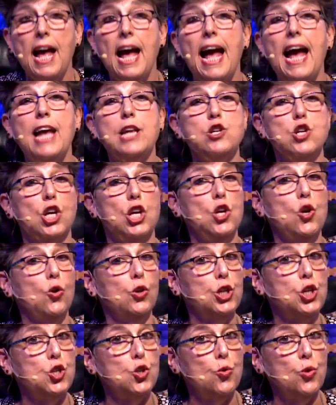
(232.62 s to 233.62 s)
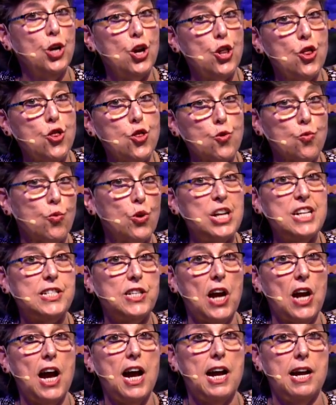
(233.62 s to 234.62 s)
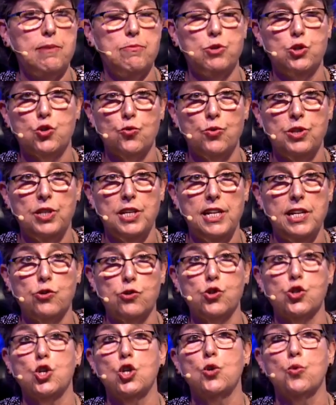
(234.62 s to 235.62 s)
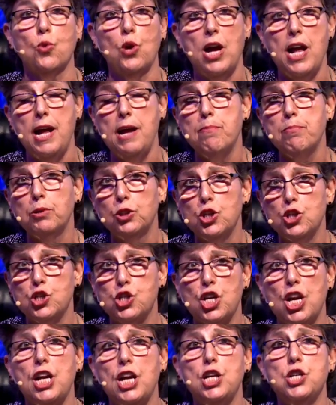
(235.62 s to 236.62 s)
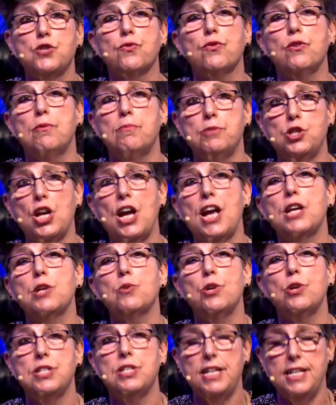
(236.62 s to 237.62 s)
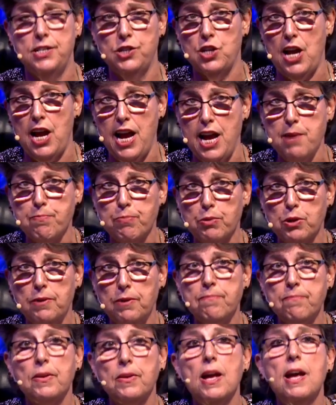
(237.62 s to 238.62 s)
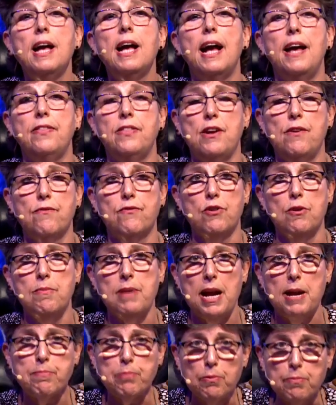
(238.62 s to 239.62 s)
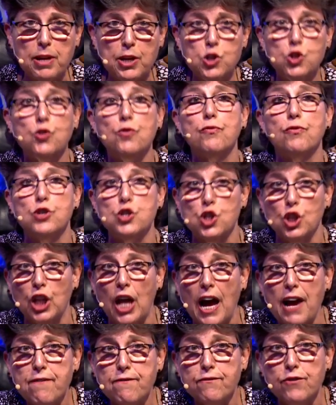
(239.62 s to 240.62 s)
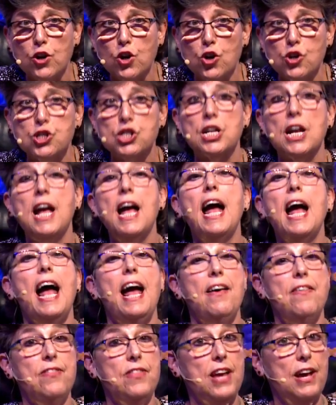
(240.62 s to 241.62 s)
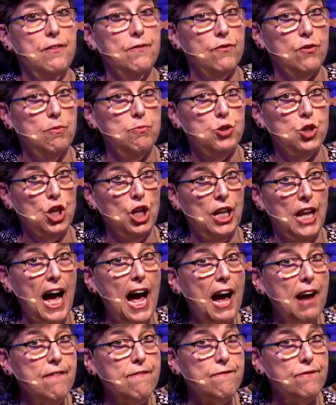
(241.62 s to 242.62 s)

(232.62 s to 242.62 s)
and you can only do it 3 times during the year. So you were able to change from January into April, and then from April, May, and June for July 1st, and then from July